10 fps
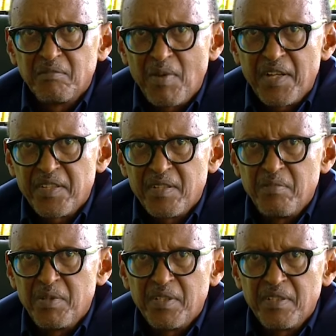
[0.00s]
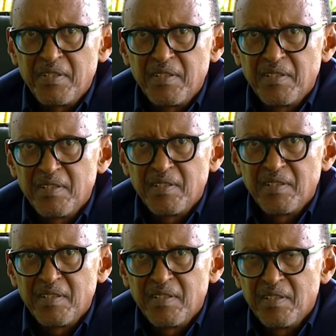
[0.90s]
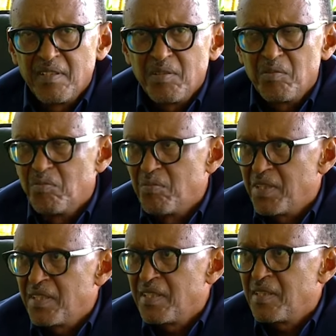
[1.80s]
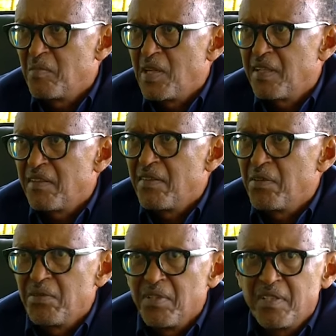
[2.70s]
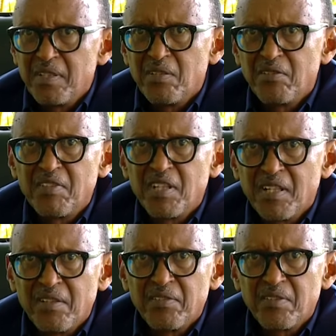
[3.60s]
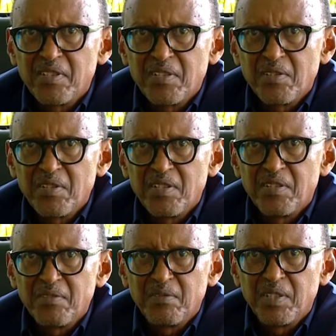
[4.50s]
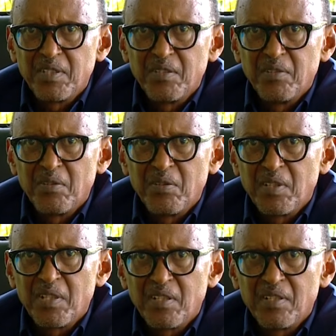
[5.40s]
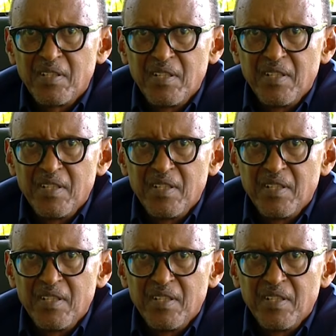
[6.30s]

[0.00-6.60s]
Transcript: must be bringing back the unity of the country so that we are no longer